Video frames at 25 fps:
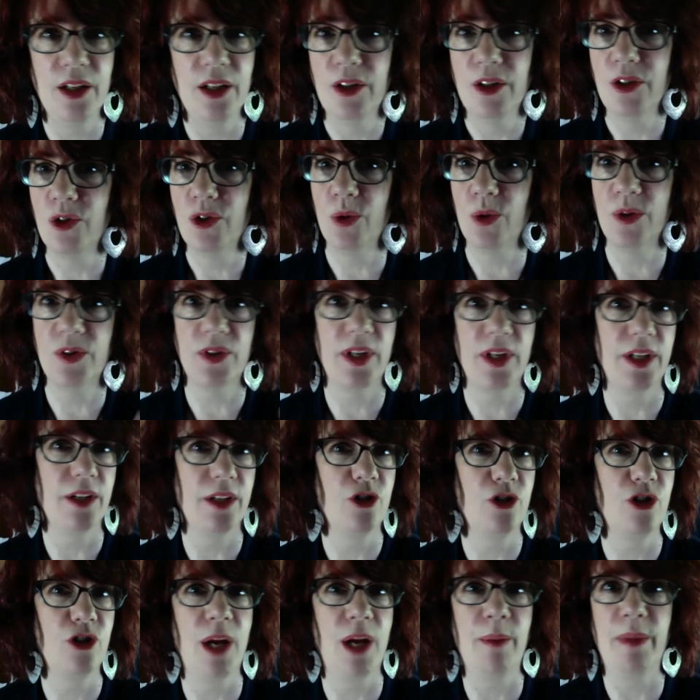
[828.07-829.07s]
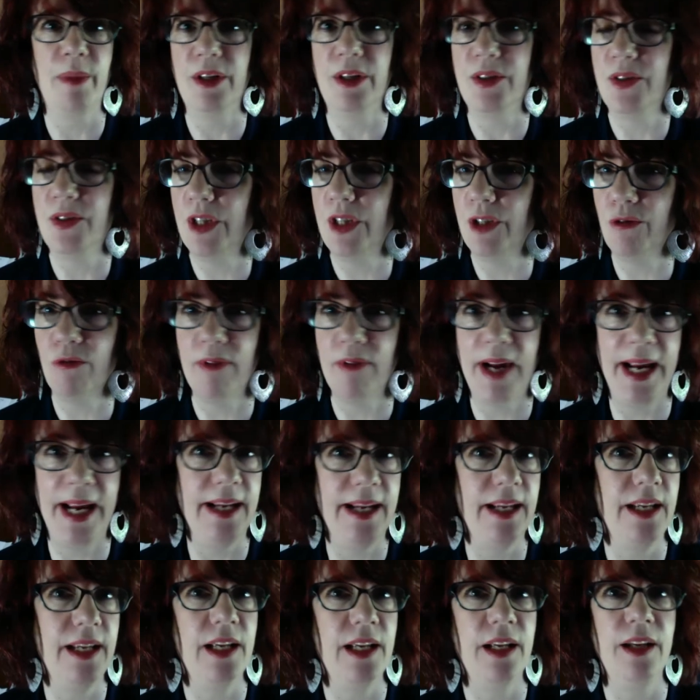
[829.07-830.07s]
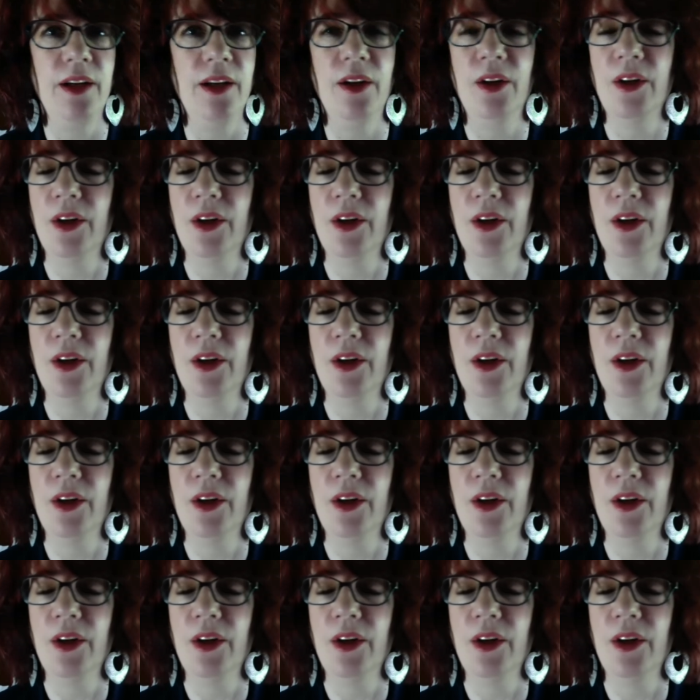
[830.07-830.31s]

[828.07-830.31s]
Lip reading: So it's like a shamanistic Reiki